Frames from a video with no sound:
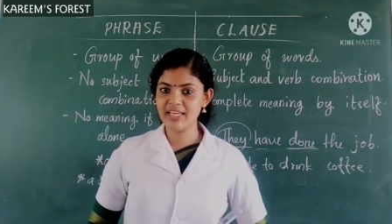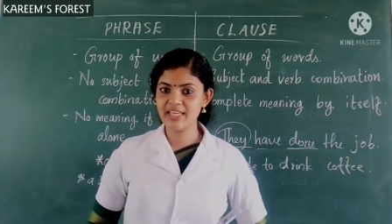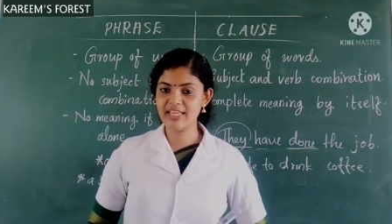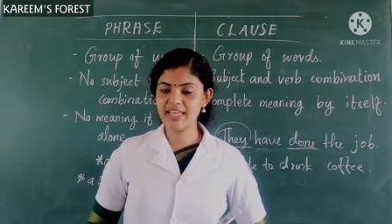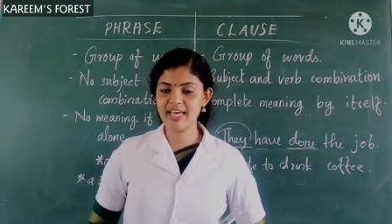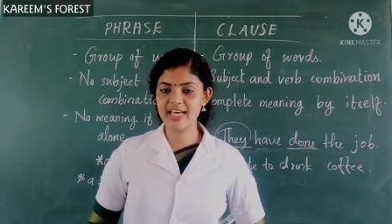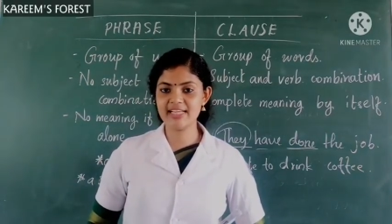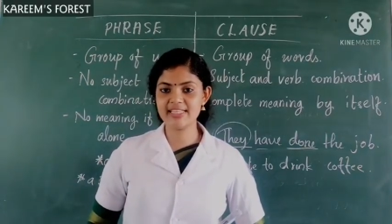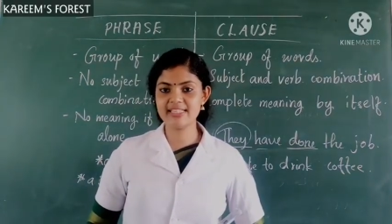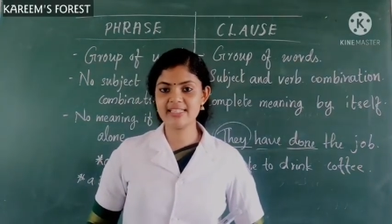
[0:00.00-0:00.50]

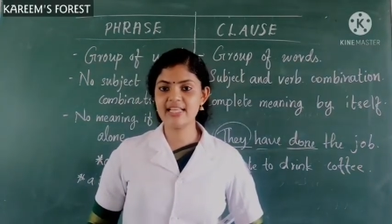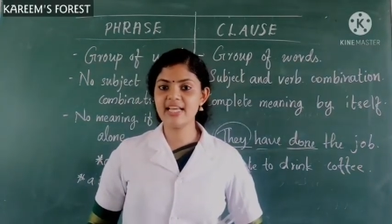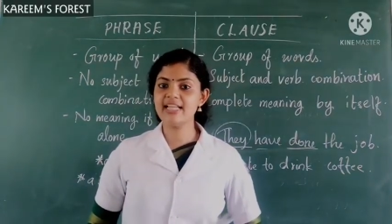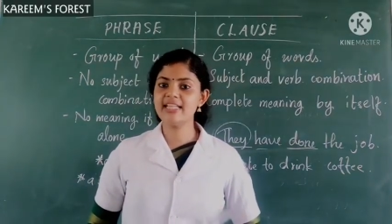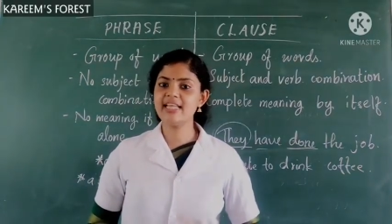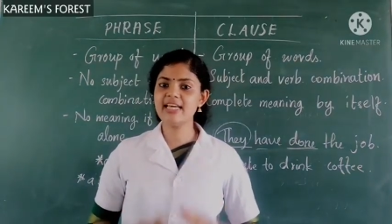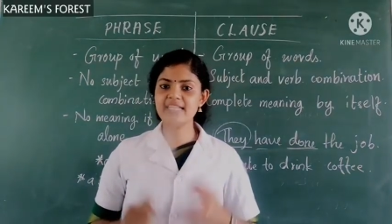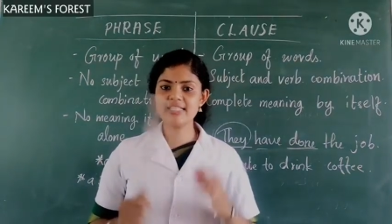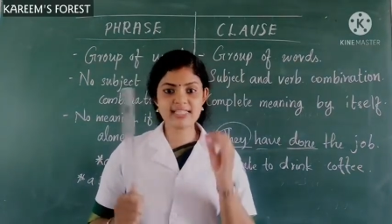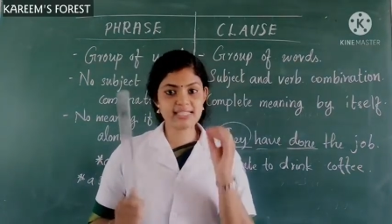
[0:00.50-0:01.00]

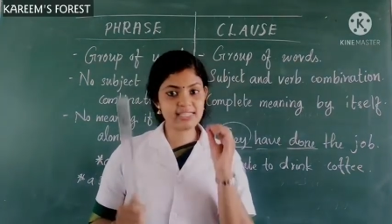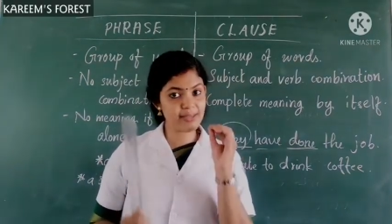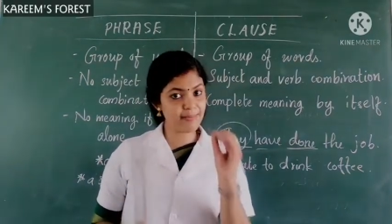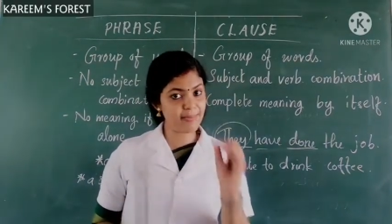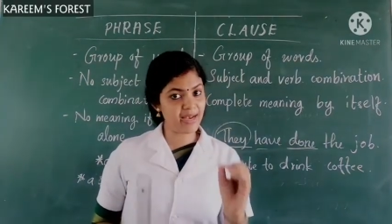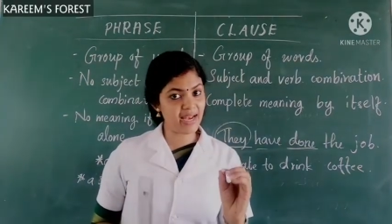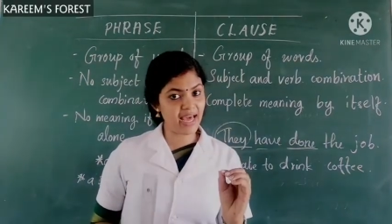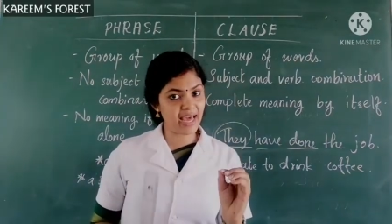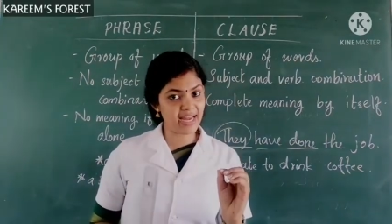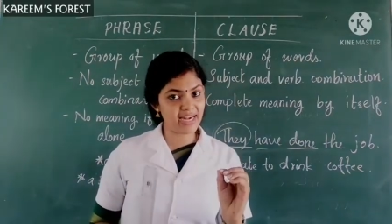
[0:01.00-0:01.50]
Yes, there is a
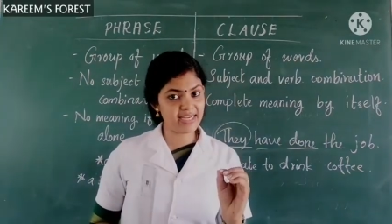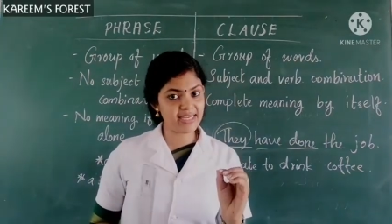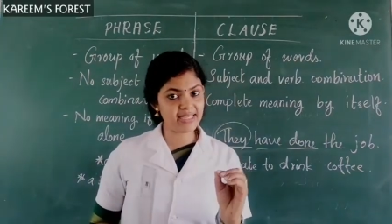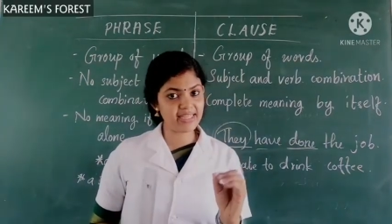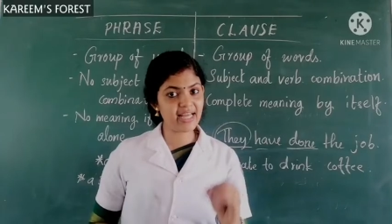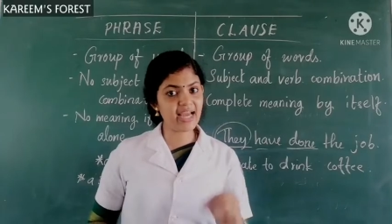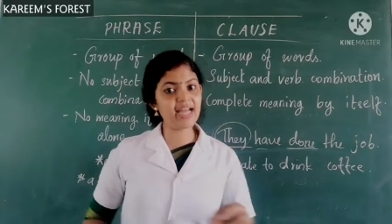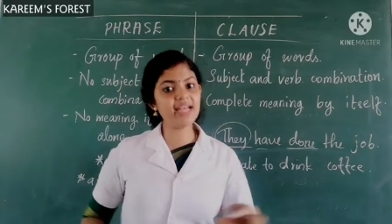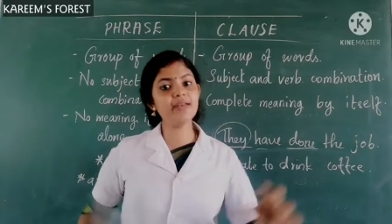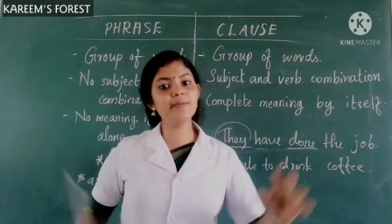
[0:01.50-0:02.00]
similarity
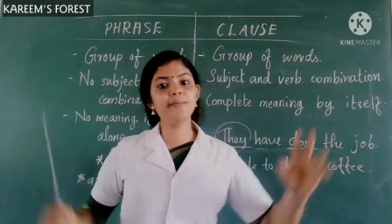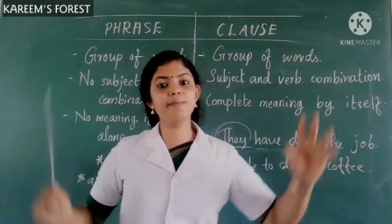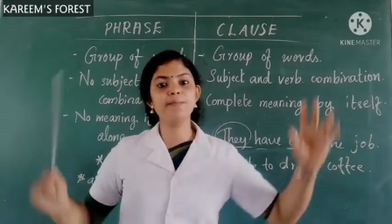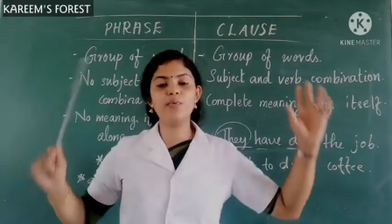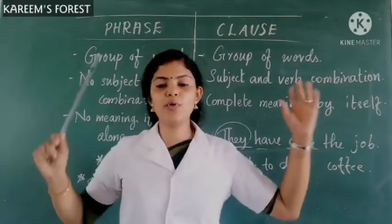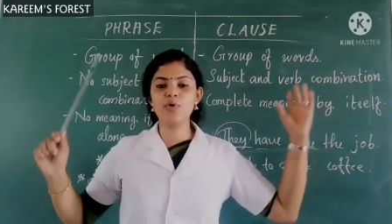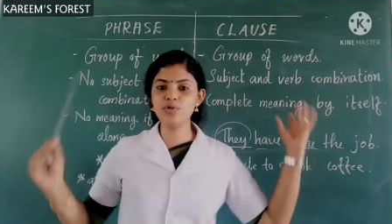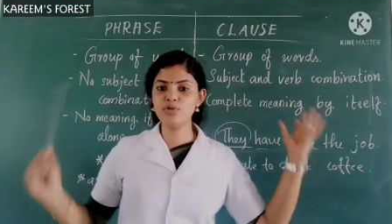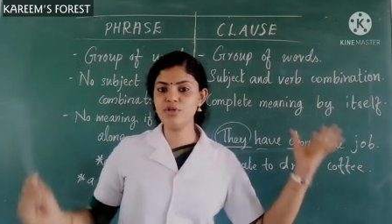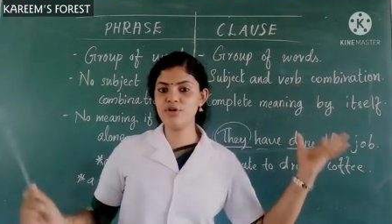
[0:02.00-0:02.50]
that
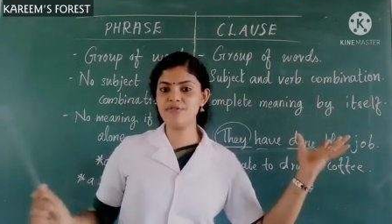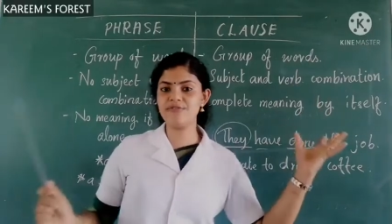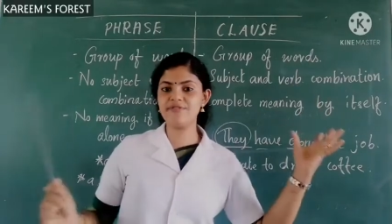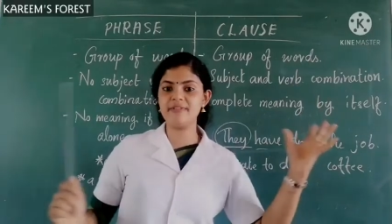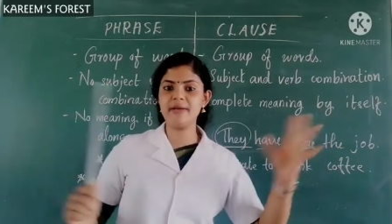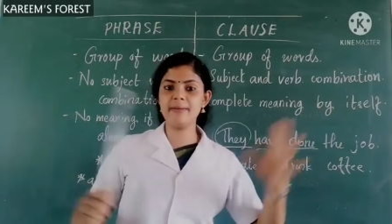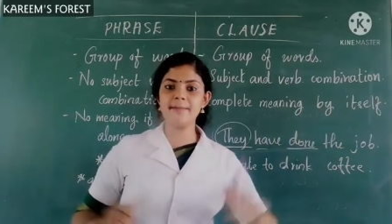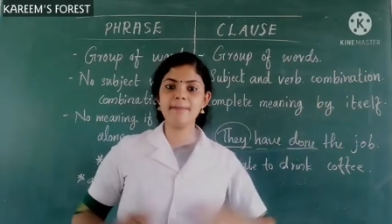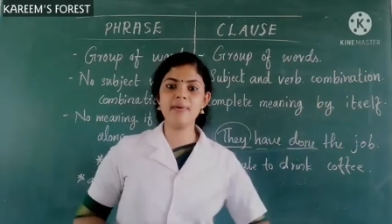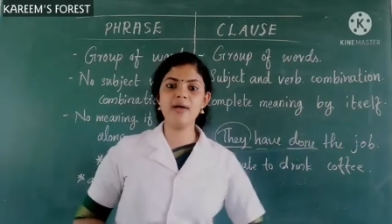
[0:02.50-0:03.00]
both
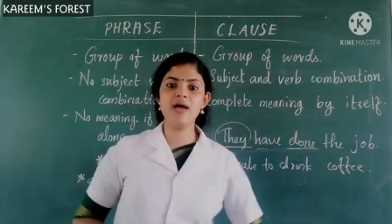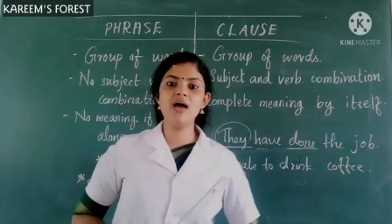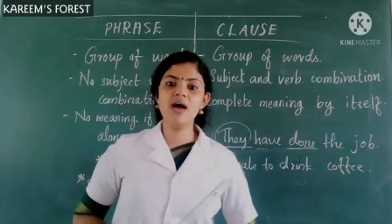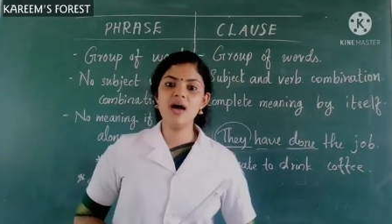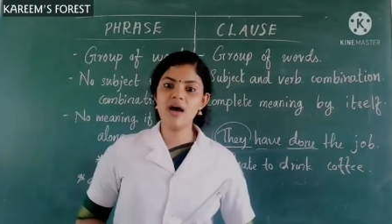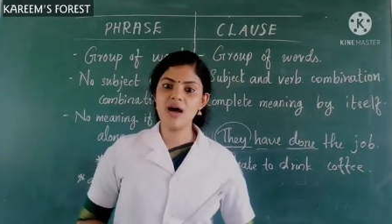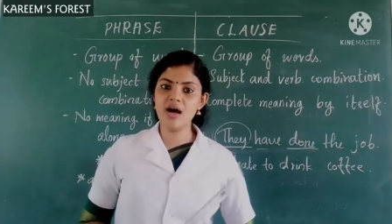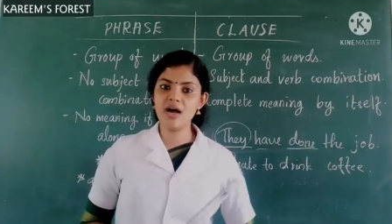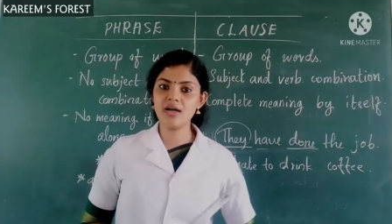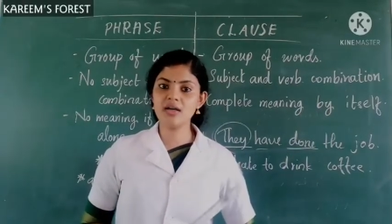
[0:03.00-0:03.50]
of them
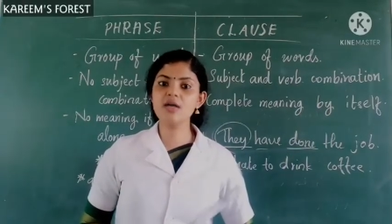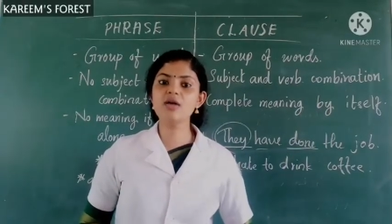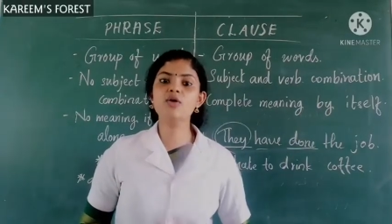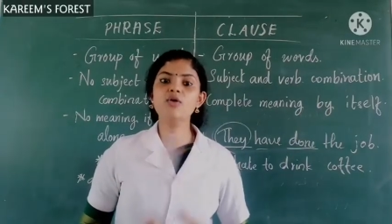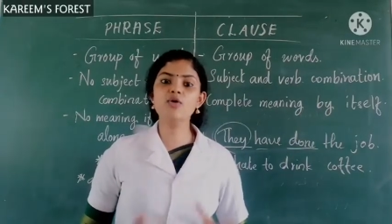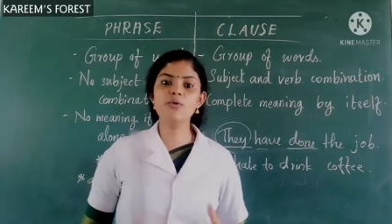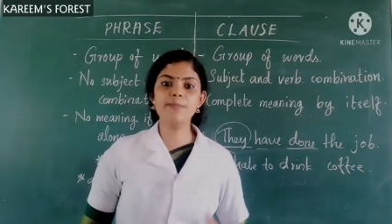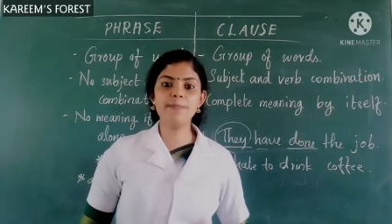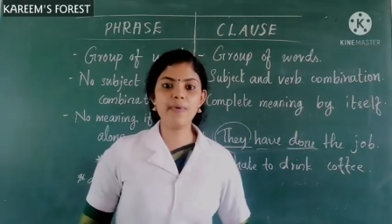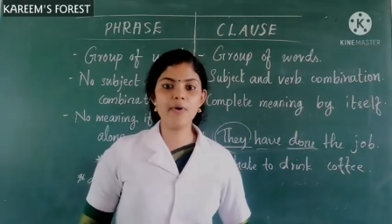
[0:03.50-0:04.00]
are
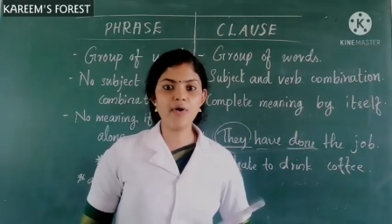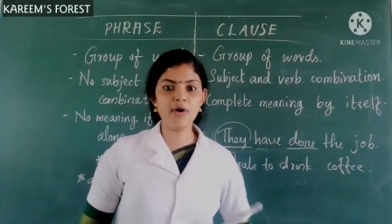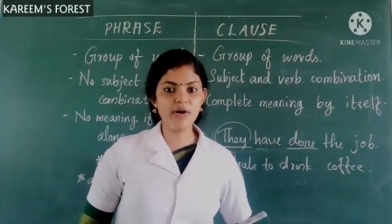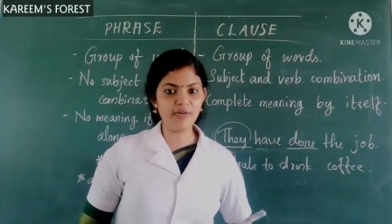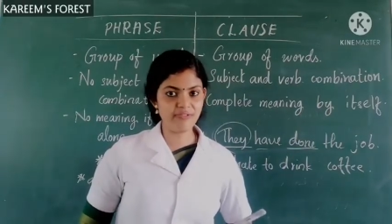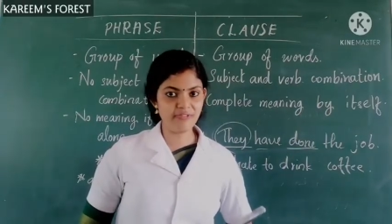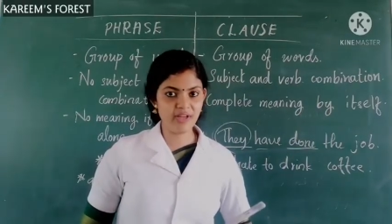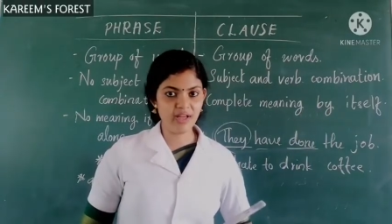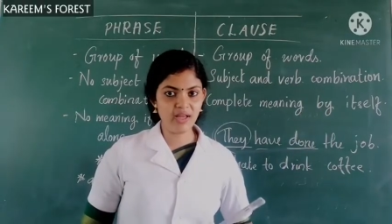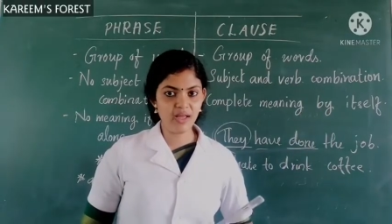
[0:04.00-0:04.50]
group
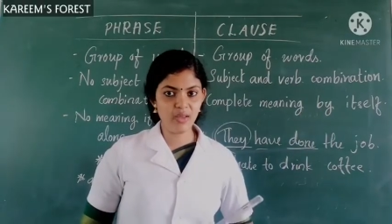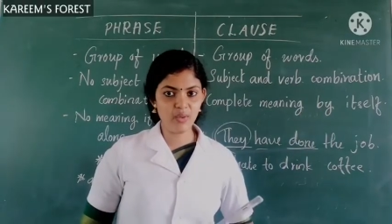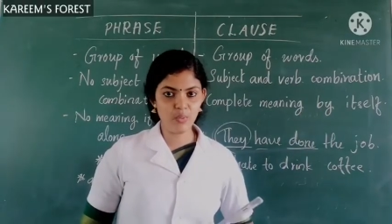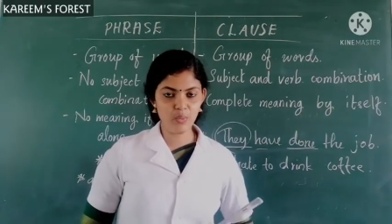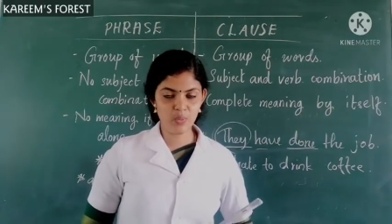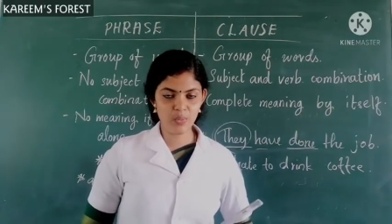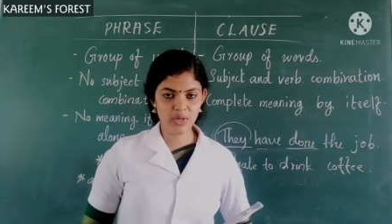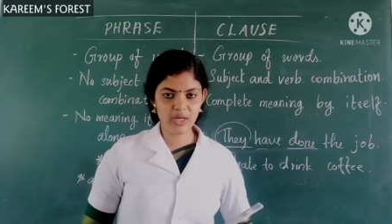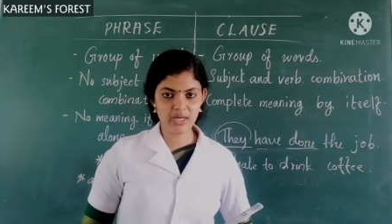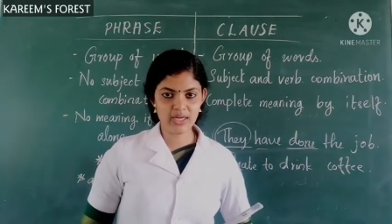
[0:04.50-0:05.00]

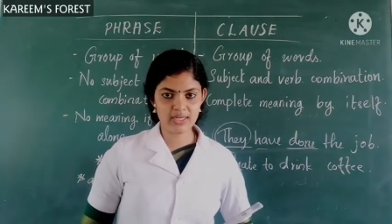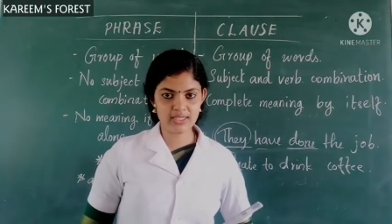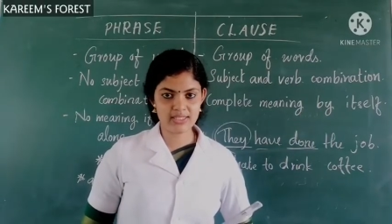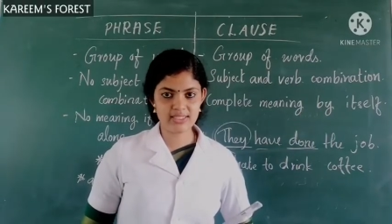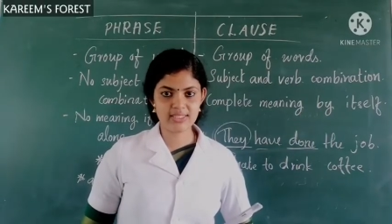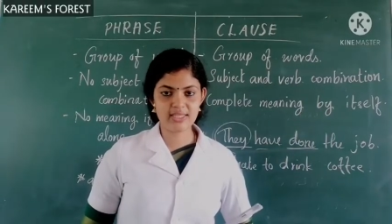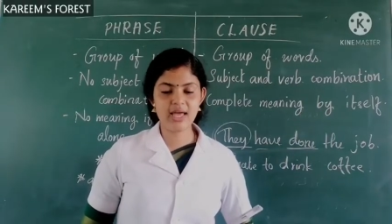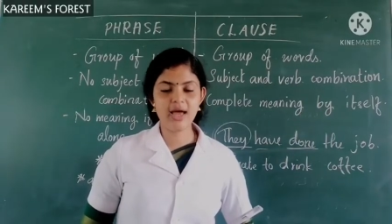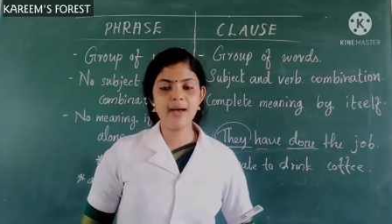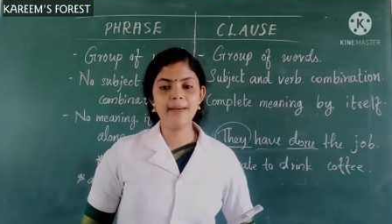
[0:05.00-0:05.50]
of words.